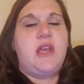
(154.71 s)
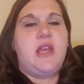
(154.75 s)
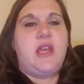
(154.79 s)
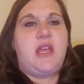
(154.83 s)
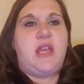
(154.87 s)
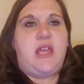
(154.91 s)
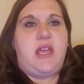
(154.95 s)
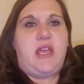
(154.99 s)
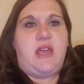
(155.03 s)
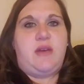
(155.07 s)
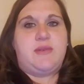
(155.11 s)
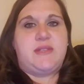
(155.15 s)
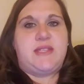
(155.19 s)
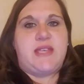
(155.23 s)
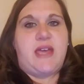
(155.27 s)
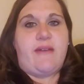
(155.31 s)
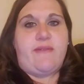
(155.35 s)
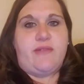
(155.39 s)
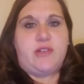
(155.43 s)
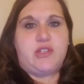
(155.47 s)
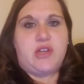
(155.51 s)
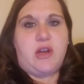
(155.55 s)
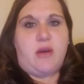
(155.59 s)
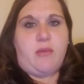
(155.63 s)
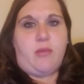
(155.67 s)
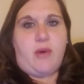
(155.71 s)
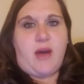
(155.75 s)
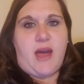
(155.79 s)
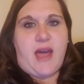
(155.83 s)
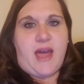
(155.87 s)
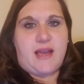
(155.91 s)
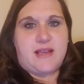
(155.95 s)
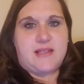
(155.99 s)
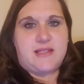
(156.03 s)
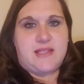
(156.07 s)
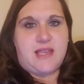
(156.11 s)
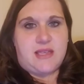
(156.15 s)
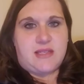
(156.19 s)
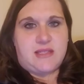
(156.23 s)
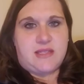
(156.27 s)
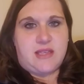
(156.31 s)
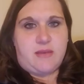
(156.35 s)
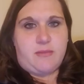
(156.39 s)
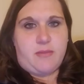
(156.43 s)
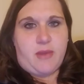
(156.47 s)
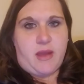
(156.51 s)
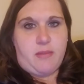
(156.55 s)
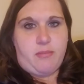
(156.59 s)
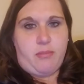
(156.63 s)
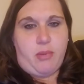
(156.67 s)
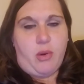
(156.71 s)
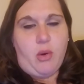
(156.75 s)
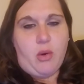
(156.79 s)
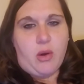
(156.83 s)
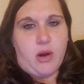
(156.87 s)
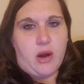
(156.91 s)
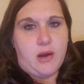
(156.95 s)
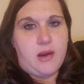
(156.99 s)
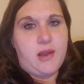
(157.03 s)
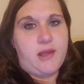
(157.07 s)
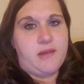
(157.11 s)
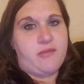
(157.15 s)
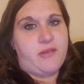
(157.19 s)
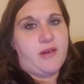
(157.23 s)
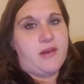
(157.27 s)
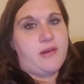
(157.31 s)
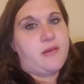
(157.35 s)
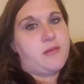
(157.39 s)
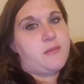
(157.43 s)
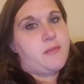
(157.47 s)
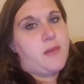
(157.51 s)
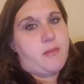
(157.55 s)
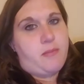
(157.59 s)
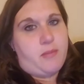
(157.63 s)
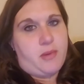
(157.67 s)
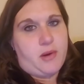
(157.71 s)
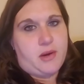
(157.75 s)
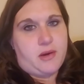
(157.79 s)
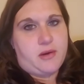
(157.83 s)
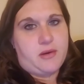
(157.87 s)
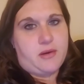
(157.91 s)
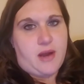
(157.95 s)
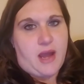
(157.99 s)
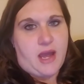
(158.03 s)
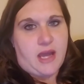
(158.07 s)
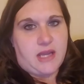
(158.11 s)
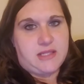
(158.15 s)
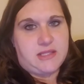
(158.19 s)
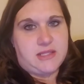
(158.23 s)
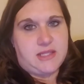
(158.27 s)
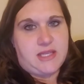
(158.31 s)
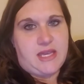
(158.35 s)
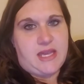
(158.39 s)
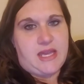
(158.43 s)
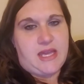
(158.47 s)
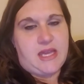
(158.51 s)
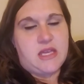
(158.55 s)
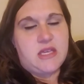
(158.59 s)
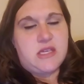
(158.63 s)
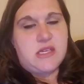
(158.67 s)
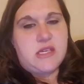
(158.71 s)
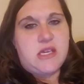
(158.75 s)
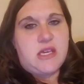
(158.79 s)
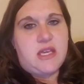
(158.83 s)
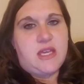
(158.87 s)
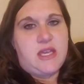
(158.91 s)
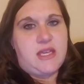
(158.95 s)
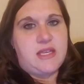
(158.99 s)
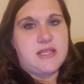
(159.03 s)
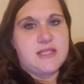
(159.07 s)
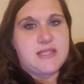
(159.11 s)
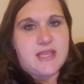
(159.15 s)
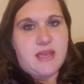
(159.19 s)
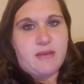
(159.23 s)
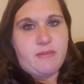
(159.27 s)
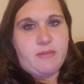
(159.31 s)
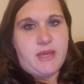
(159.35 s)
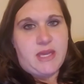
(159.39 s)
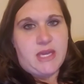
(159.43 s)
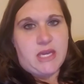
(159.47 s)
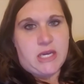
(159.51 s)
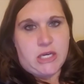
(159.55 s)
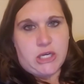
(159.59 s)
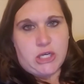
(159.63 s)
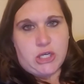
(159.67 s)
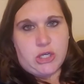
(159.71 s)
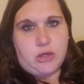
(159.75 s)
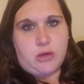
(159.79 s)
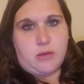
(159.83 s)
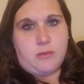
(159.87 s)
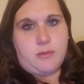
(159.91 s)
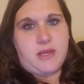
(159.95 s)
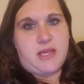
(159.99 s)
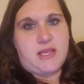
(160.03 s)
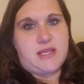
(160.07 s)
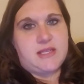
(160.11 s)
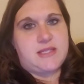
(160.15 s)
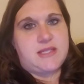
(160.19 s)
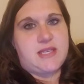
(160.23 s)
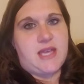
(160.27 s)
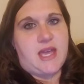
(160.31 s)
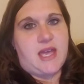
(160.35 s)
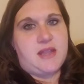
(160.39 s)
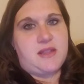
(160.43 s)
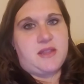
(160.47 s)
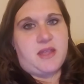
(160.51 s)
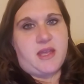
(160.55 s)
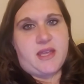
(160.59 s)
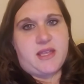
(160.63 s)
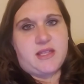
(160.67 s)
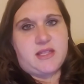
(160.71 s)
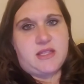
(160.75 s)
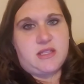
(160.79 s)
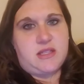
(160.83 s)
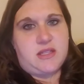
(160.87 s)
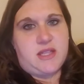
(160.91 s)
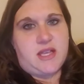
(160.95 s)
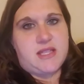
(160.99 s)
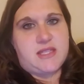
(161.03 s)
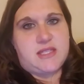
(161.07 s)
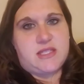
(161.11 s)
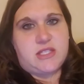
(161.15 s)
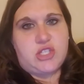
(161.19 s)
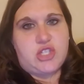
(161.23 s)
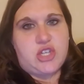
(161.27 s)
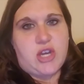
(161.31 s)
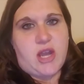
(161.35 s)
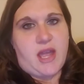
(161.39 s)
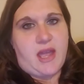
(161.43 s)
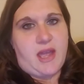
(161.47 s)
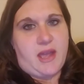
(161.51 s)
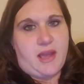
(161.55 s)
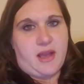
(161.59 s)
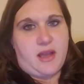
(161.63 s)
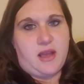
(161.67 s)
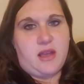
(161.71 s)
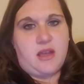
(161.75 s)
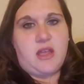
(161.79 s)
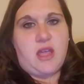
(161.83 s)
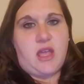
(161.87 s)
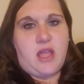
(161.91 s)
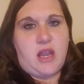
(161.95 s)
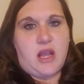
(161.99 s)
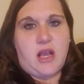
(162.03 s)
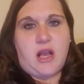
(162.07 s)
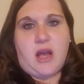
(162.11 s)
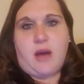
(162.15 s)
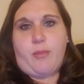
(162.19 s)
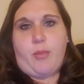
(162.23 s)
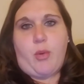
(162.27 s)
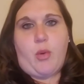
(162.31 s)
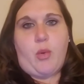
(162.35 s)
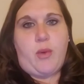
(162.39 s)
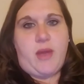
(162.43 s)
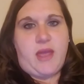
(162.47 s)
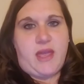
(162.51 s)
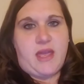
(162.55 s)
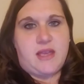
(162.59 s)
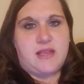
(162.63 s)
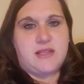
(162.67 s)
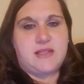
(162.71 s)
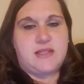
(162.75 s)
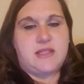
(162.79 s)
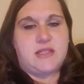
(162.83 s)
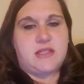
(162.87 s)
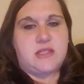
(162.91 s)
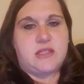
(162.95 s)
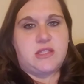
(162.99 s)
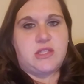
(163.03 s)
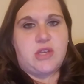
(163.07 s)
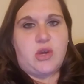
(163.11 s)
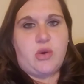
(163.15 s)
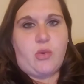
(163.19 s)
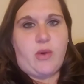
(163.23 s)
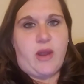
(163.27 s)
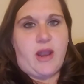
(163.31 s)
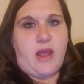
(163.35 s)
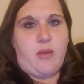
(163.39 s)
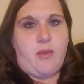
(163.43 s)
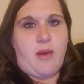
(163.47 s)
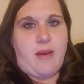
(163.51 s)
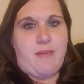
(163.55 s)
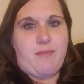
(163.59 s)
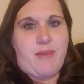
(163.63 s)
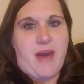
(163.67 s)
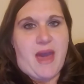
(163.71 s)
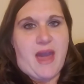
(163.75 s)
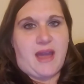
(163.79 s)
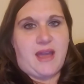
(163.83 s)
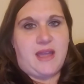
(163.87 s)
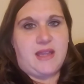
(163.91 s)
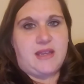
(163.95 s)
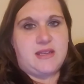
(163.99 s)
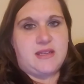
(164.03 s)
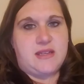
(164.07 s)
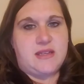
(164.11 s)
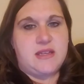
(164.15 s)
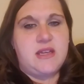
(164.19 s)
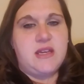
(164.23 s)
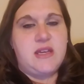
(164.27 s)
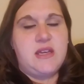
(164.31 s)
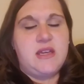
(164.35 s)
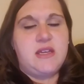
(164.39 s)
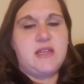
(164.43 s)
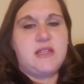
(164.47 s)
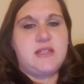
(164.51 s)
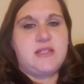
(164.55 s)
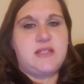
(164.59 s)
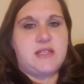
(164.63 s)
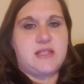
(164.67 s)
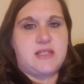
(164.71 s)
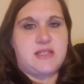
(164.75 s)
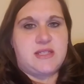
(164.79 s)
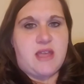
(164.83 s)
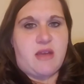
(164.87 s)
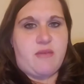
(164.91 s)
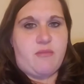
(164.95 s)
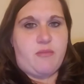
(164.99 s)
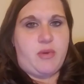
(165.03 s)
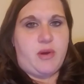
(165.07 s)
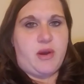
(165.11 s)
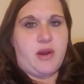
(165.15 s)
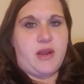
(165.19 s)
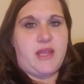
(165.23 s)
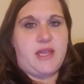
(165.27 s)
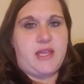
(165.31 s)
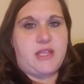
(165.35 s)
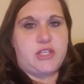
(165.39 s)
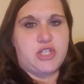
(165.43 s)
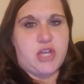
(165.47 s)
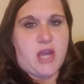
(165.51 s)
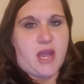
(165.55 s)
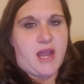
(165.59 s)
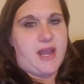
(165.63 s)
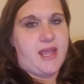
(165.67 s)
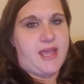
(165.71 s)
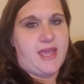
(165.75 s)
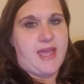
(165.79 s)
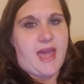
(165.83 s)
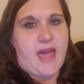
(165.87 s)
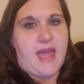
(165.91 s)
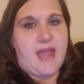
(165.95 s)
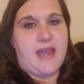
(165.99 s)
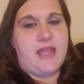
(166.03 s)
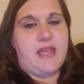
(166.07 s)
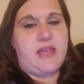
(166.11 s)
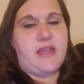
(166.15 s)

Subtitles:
He was having trouble accessing my port. If I remember correctly, he sent me home. He said, let's try it in a couple weeks. And so when I went back in December, he tried again.